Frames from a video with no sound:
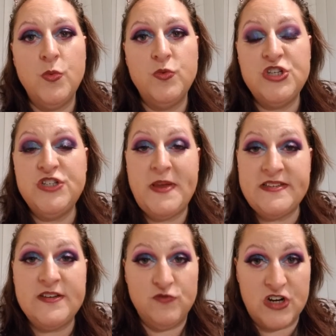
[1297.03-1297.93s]
She's based
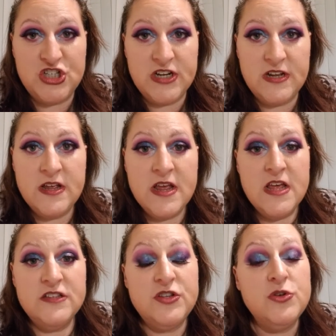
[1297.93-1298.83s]
in Russia,
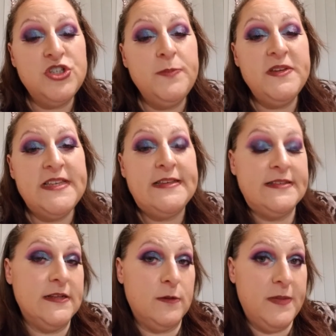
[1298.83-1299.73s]
so shipping takes a
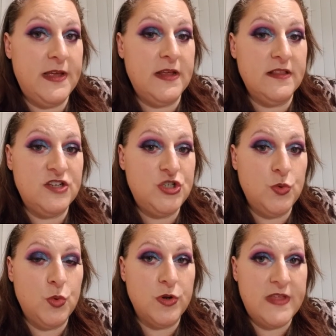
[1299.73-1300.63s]
little bit unless you
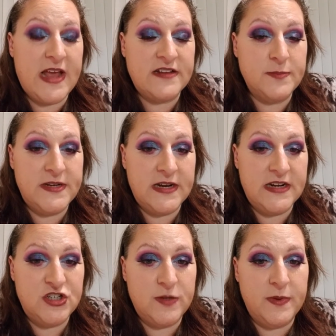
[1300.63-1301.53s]
order the
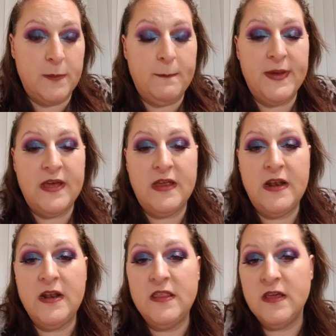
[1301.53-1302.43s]
expedited shipping. But
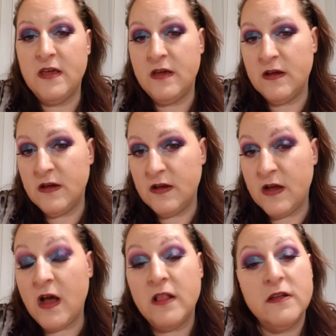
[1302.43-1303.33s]
the
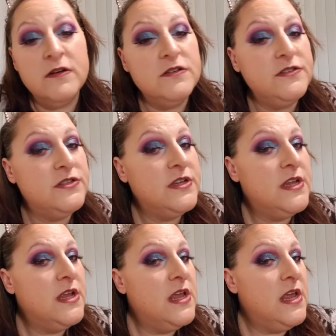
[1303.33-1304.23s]
colors
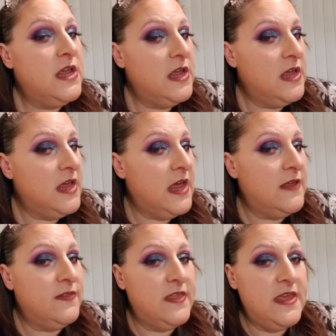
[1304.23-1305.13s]

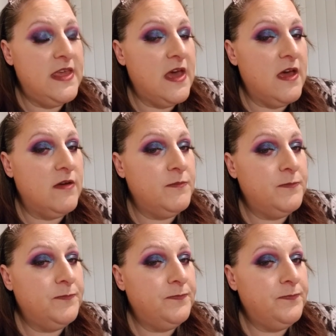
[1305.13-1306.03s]
and the
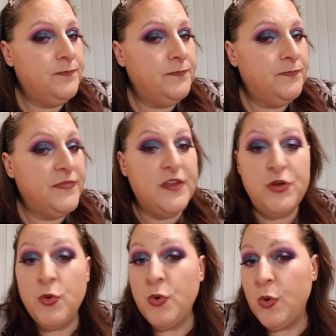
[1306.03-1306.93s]

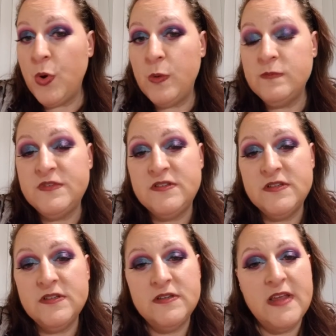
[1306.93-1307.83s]
duochromes,
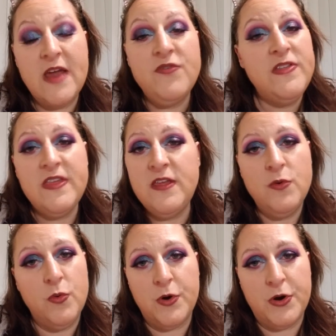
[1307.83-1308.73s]
everything you
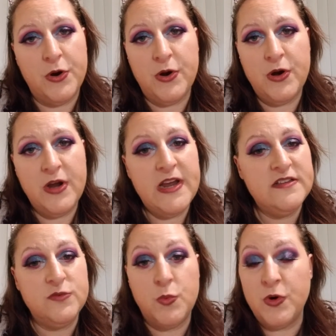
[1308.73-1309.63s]
order
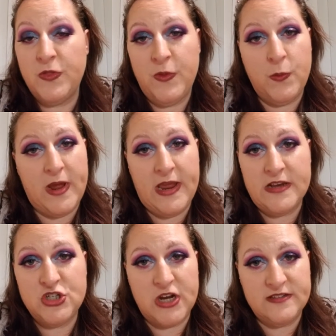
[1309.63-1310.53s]
is worth the
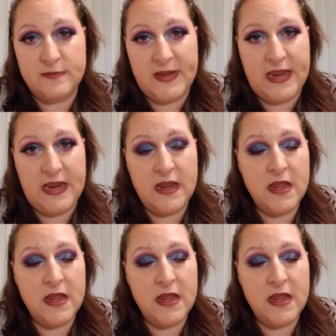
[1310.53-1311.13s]
wait. Trust me.